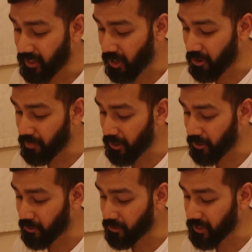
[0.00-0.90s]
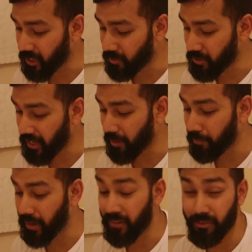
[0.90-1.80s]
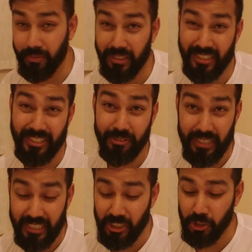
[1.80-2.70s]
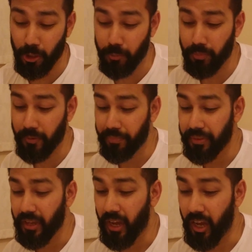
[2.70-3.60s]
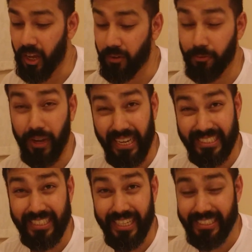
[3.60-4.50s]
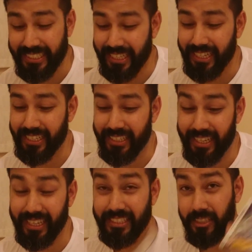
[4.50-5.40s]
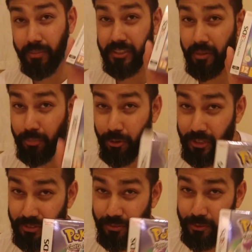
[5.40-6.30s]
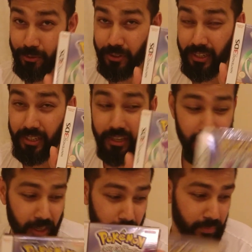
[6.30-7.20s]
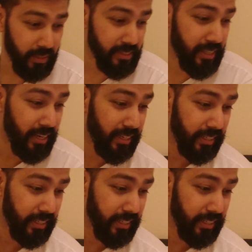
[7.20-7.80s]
lo and behold, you can buy it from the Nintendo eShop for $8.99, and that's how much I bought this for. The seller